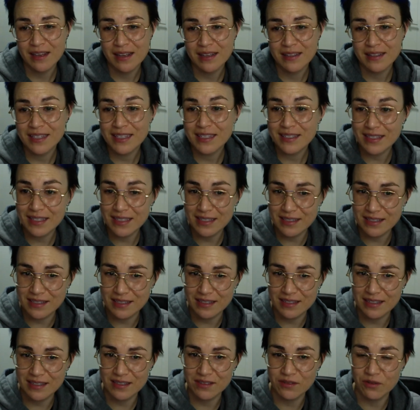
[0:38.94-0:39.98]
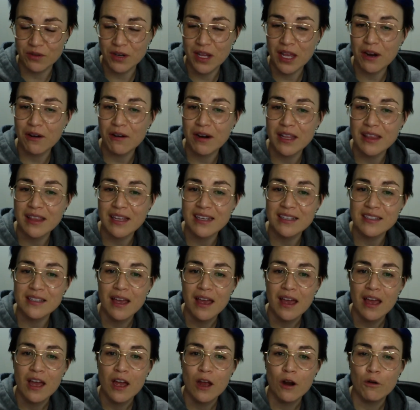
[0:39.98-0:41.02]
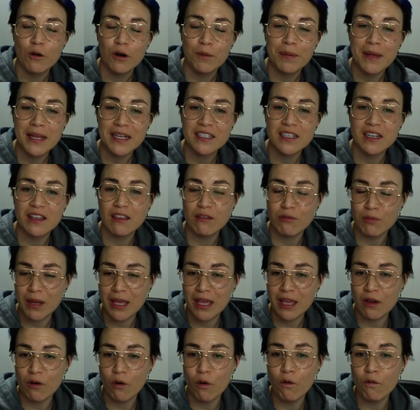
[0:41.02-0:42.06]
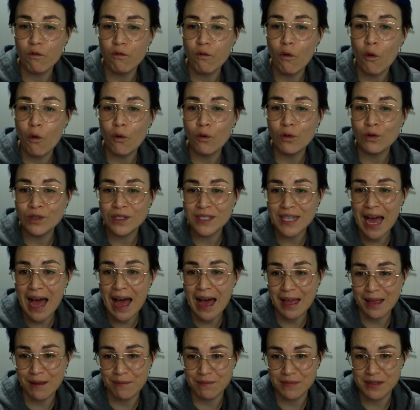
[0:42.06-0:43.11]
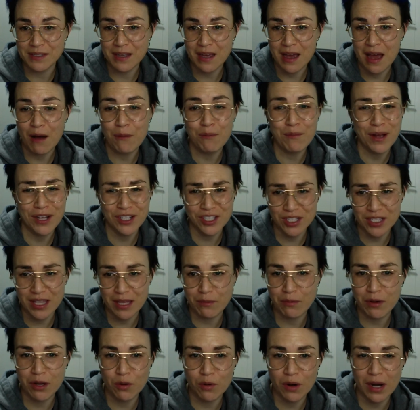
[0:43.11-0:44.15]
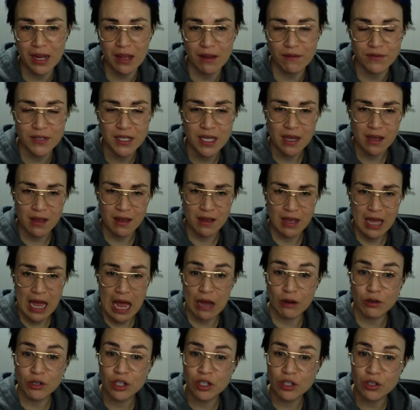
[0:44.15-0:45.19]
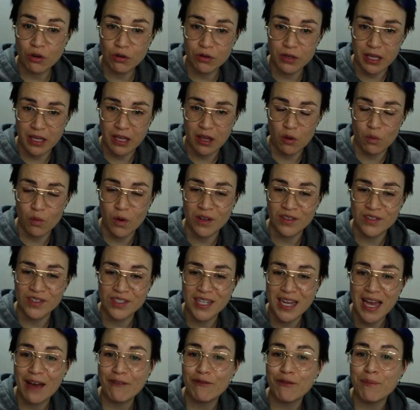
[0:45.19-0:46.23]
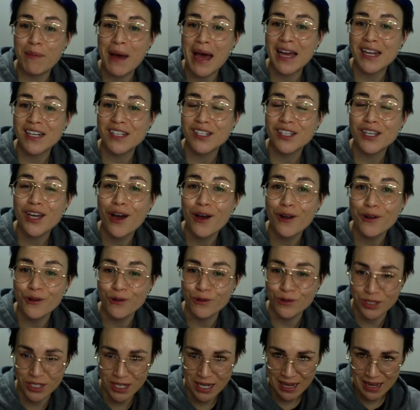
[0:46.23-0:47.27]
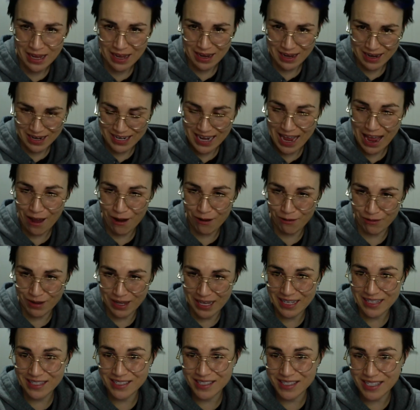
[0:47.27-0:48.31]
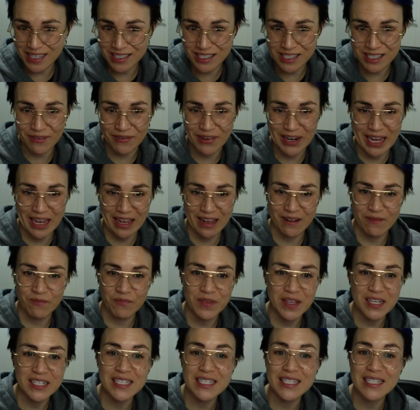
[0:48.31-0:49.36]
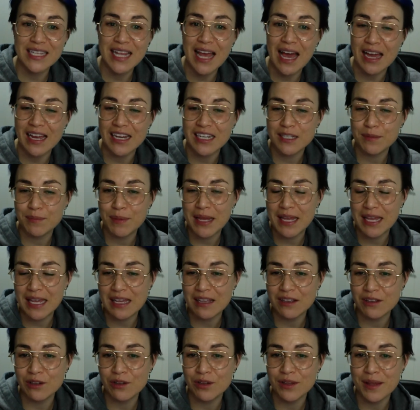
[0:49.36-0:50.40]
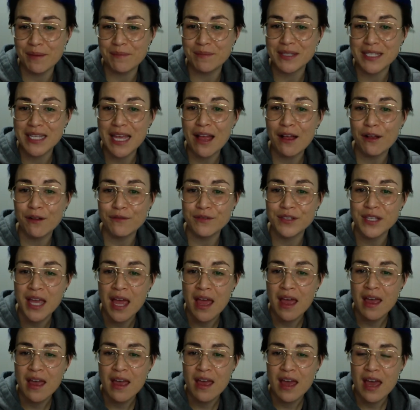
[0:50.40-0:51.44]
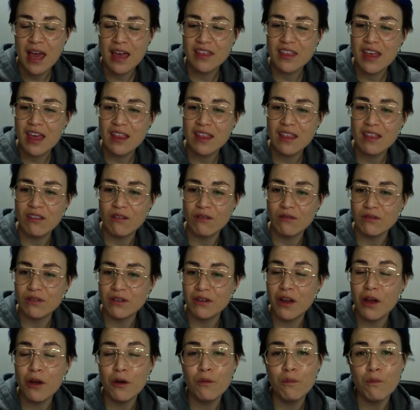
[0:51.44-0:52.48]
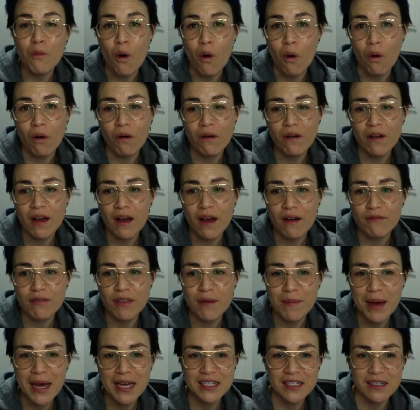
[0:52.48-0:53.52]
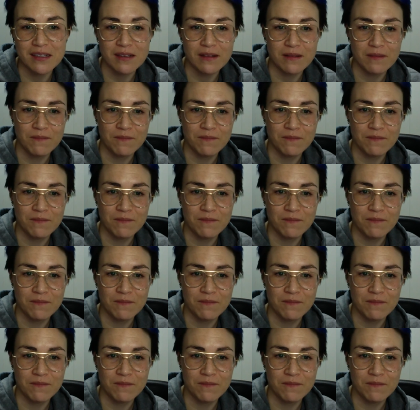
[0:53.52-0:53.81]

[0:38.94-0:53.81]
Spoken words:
The sisters, on hearing this, repeated 3 or 4 times how much they were grieved, how shocking it was to have a bad cold, and how excessively they disliked being ill themselves, and then thought no more of the matter,